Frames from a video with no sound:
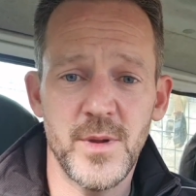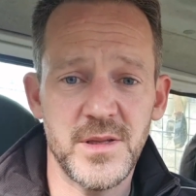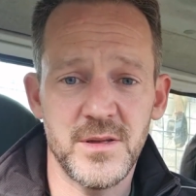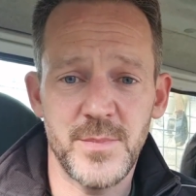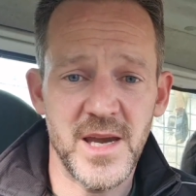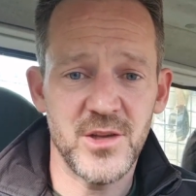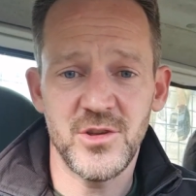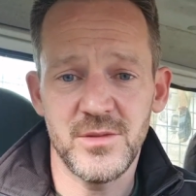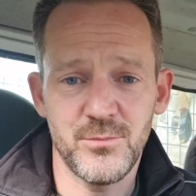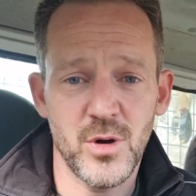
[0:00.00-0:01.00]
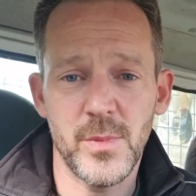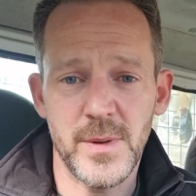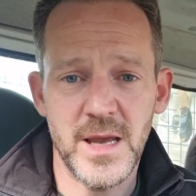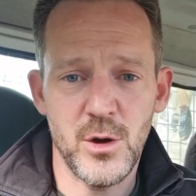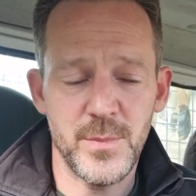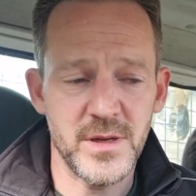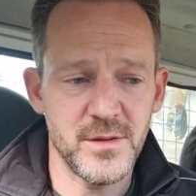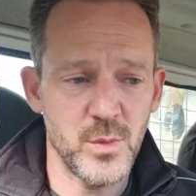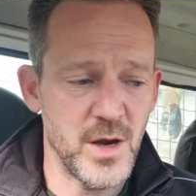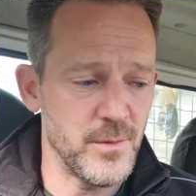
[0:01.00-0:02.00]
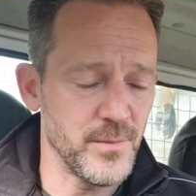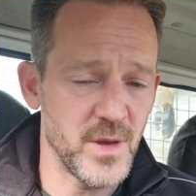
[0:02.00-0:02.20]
business page is probably helping as well.